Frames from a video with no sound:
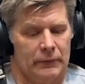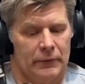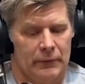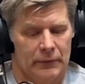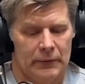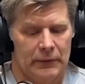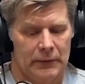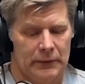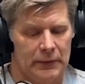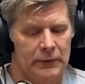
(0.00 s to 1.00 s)

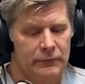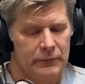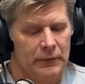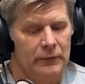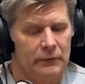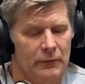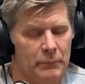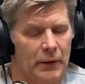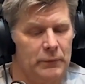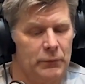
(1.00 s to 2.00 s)
it is in the
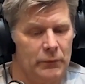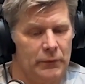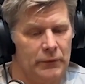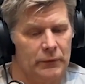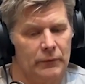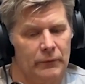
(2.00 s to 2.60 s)
paperwork